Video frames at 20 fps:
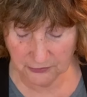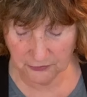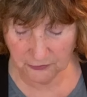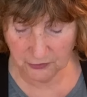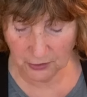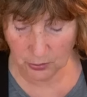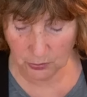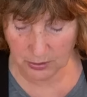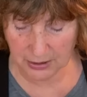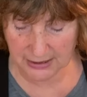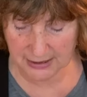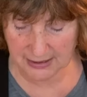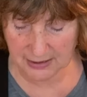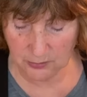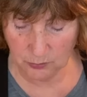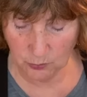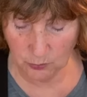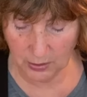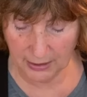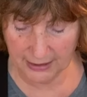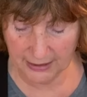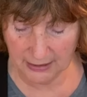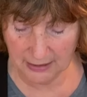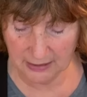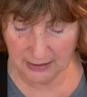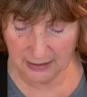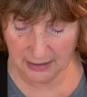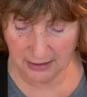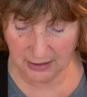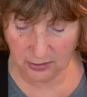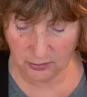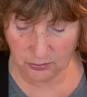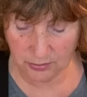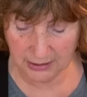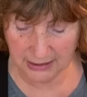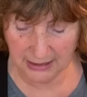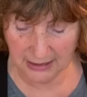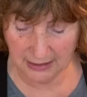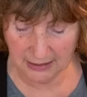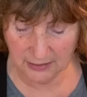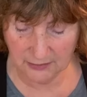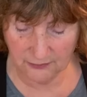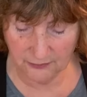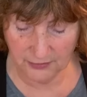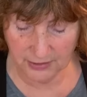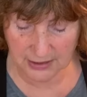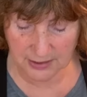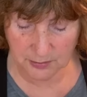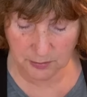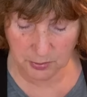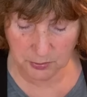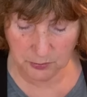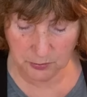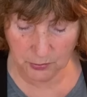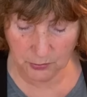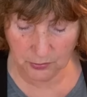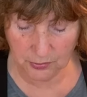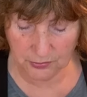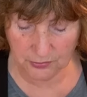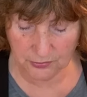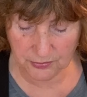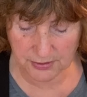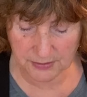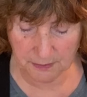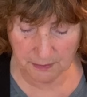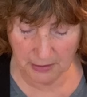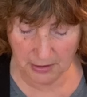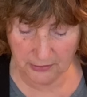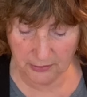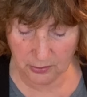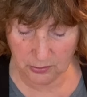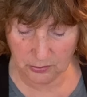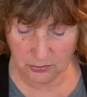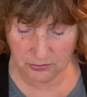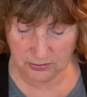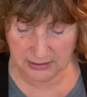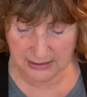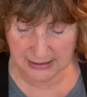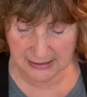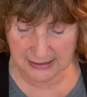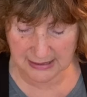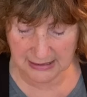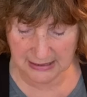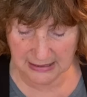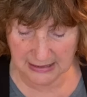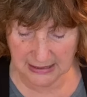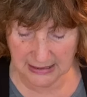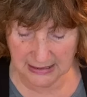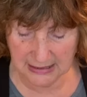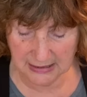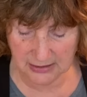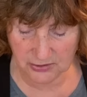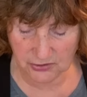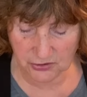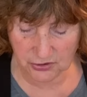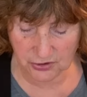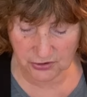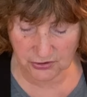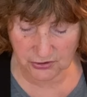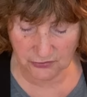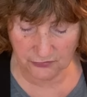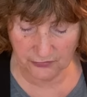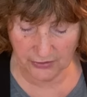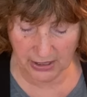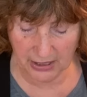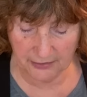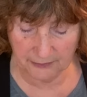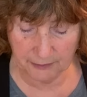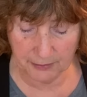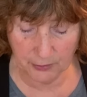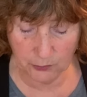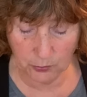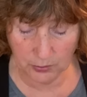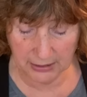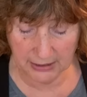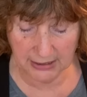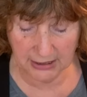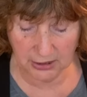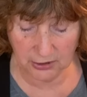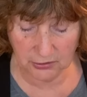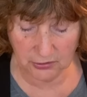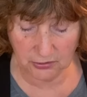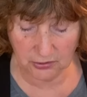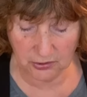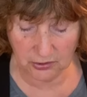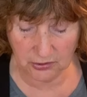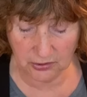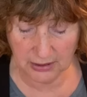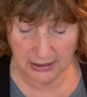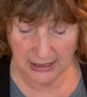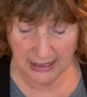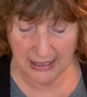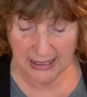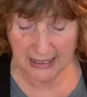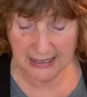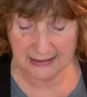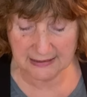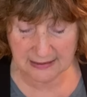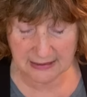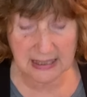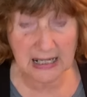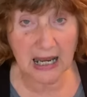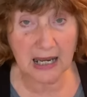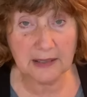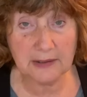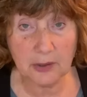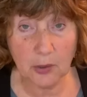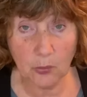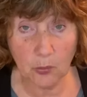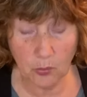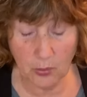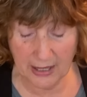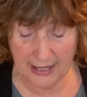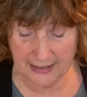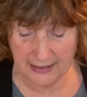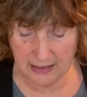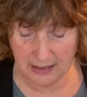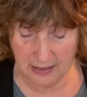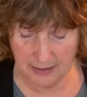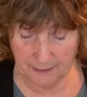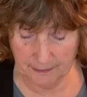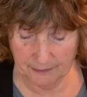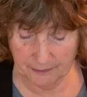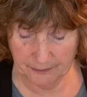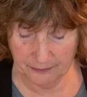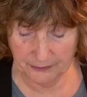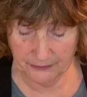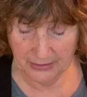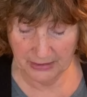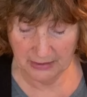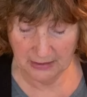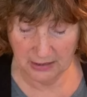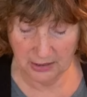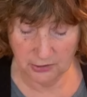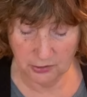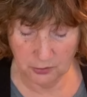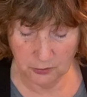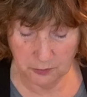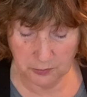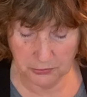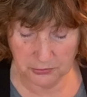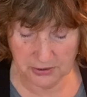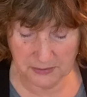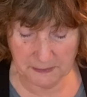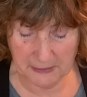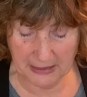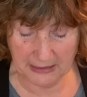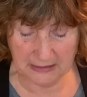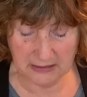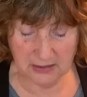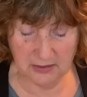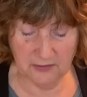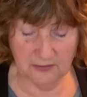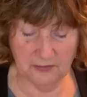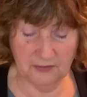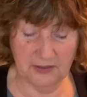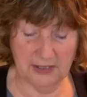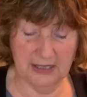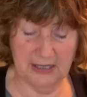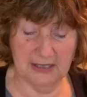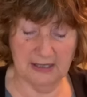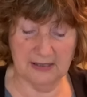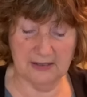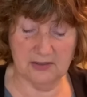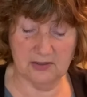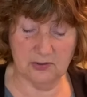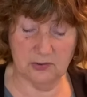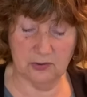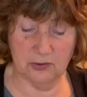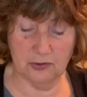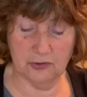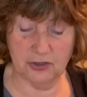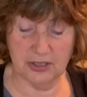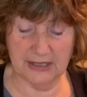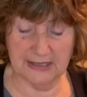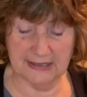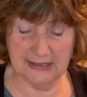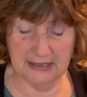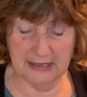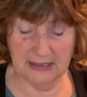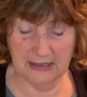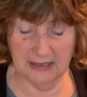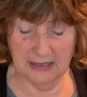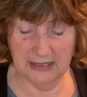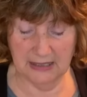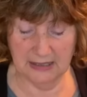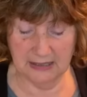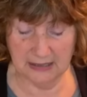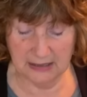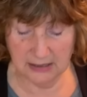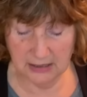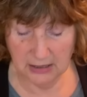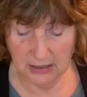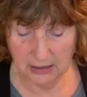focus and weight and create invisible borders. Mother Earth doesn't need us to survive, but we need her. It's time to wake up. A new perspective is urgently needed.